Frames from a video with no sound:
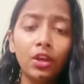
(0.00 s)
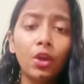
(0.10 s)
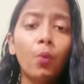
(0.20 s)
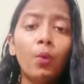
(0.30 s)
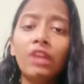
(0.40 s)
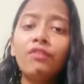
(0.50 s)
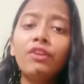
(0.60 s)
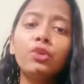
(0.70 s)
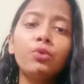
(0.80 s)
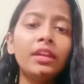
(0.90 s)
Whenever
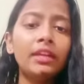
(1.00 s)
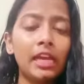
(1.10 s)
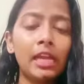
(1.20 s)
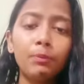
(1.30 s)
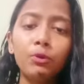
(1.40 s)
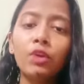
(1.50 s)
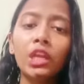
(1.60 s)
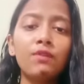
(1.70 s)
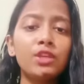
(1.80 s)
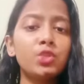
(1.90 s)
you need help, you
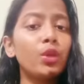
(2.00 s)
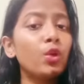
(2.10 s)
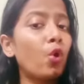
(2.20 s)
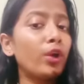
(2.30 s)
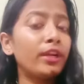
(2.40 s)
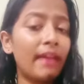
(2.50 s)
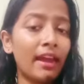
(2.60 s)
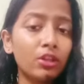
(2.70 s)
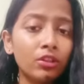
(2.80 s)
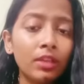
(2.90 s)
can eventually
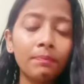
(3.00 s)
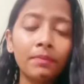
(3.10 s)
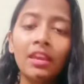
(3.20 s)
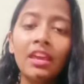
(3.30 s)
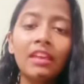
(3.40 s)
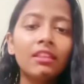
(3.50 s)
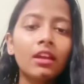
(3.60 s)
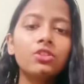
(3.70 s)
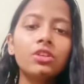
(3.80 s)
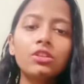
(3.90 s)
contact them. They
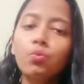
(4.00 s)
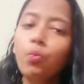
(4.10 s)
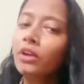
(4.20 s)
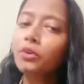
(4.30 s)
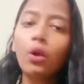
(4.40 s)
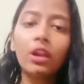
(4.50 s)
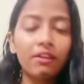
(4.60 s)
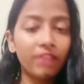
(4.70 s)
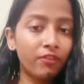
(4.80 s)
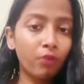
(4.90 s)
are just one call
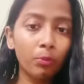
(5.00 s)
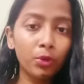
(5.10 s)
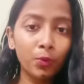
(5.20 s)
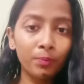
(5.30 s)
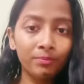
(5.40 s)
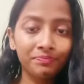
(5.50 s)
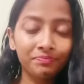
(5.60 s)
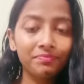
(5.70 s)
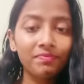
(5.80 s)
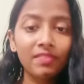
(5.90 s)
away from you.
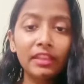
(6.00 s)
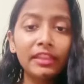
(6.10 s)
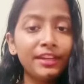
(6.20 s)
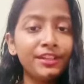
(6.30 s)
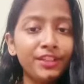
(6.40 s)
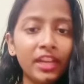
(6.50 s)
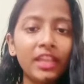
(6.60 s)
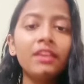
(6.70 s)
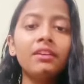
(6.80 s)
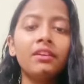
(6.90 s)
They
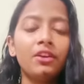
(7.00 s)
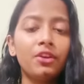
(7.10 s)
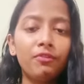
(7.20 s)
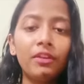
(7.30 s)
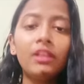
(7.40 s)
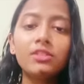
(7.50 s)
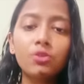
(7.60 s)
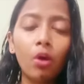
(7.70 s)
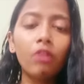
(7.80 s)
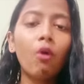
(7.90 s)
literally will
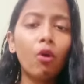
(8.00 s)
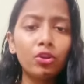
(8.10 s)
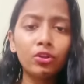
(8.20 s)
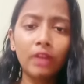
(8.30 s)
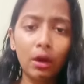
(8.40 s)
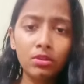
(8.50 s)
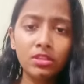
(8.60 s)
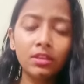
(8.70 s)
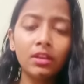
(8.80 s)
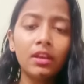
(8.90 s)
solve all your
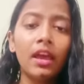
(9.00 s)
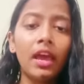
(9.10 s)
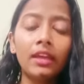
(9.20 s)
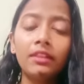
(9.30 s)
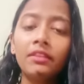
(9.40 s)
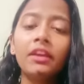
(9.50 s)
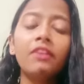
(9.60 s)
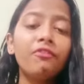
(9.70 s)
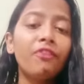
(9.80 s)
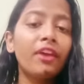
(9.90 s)
doubts, and they are
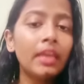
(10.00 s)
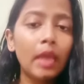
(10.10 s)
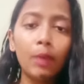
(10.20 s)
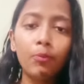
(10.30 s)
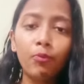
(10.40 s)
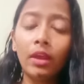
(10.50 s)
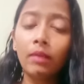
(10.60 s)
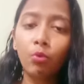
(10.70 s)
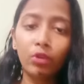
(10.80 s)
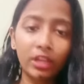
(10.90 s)
very helpful
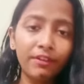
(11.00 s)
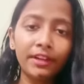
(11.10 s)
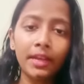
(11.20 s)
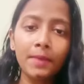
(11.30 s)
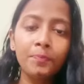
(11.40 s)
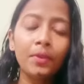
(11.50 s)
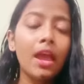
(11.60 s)
and motivating.